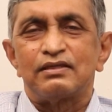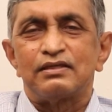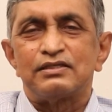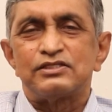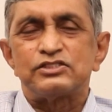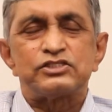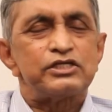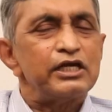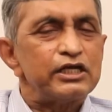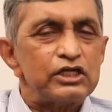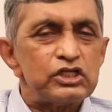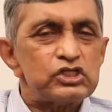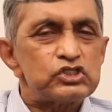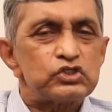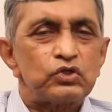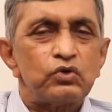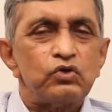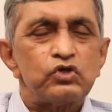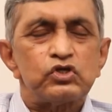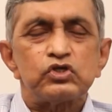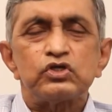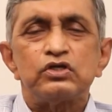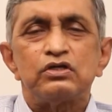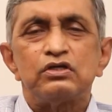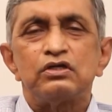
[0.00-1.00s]
Status
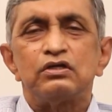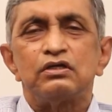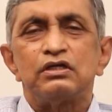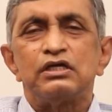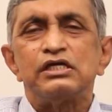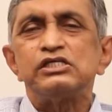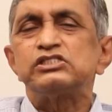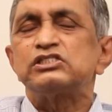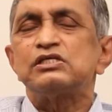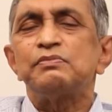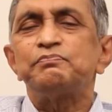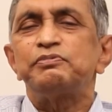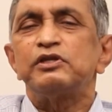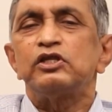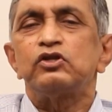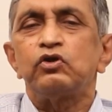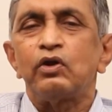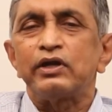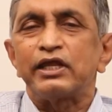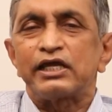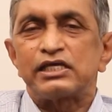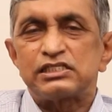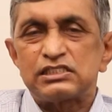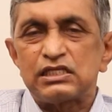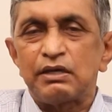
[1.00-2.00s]
quo is simply
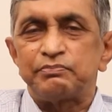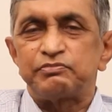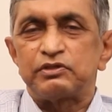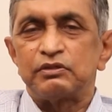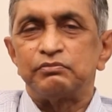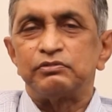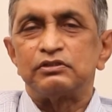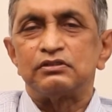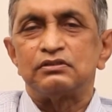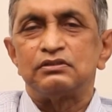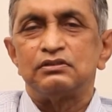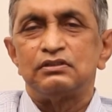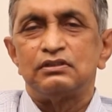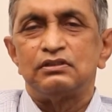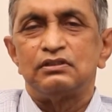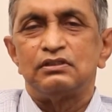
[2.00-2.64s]
not acceptable.